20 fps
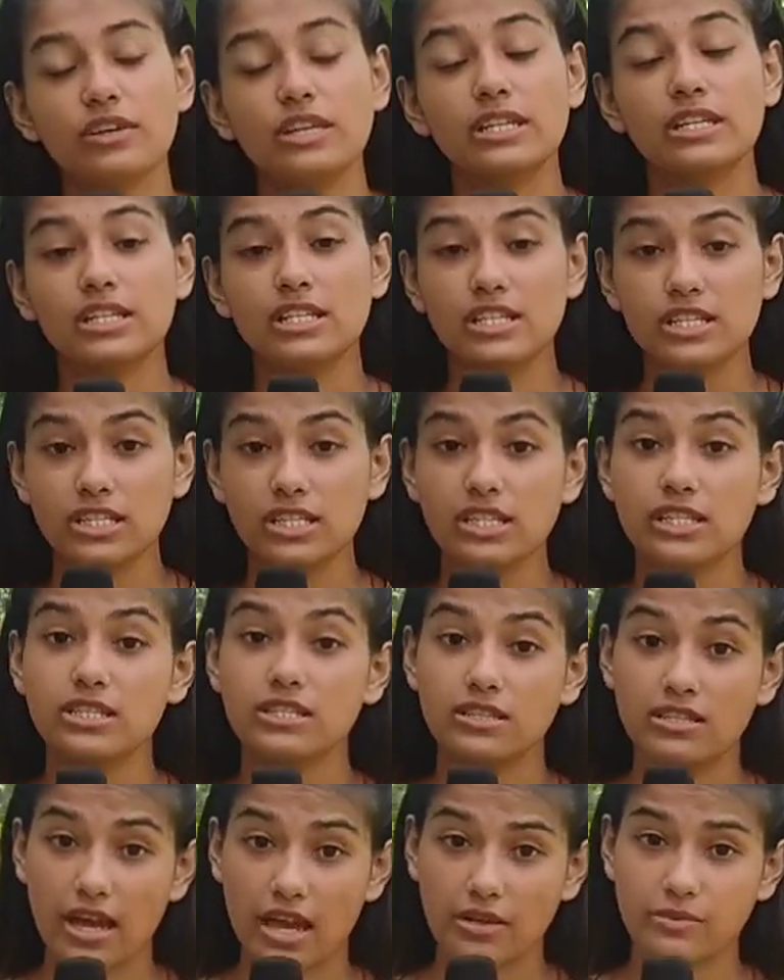
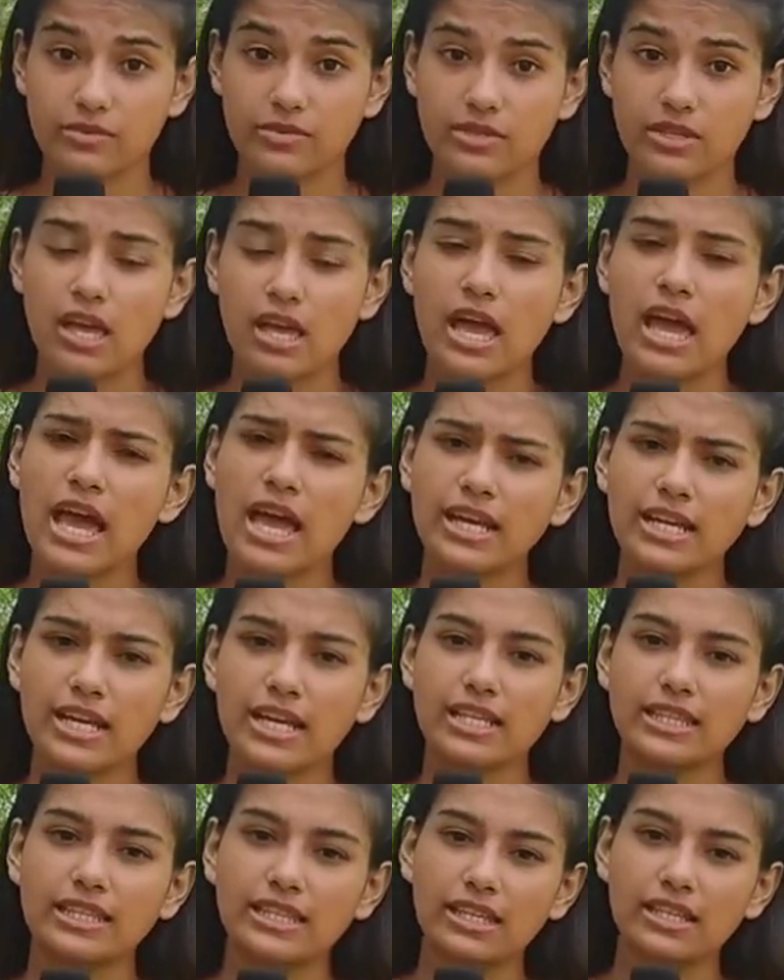indigenous tribes and
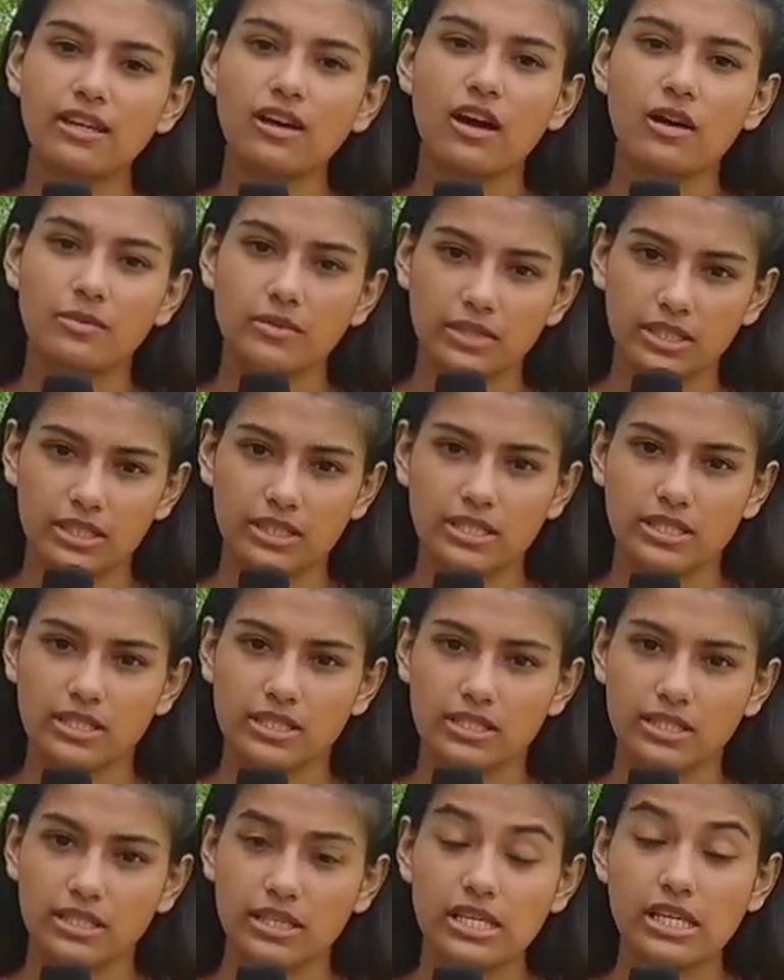ethnic
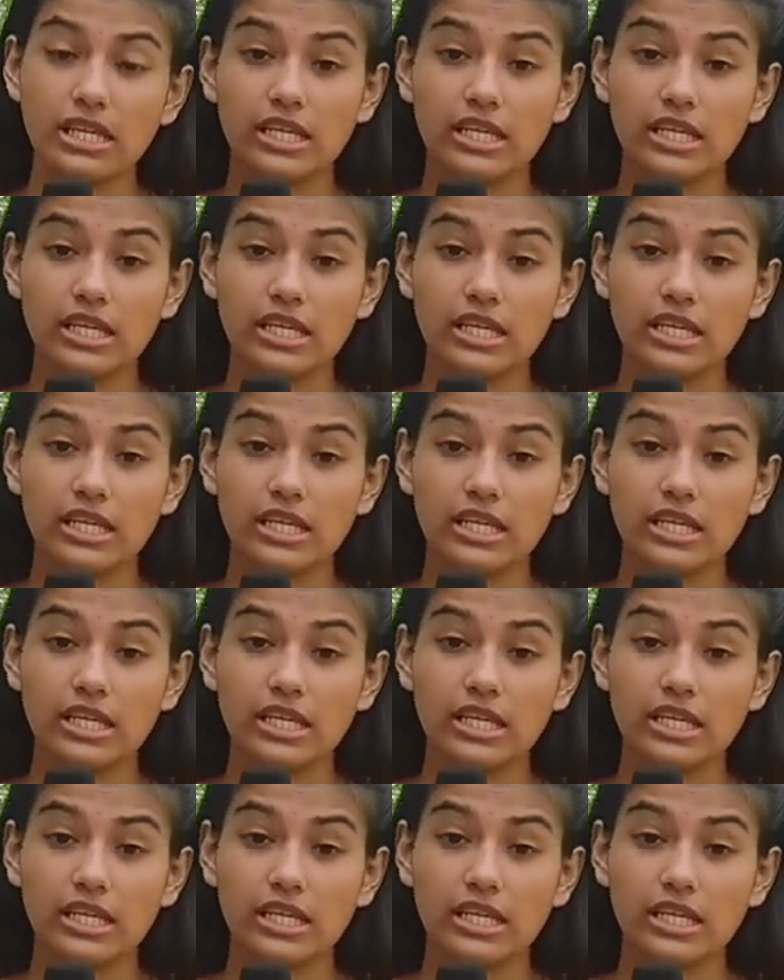communities,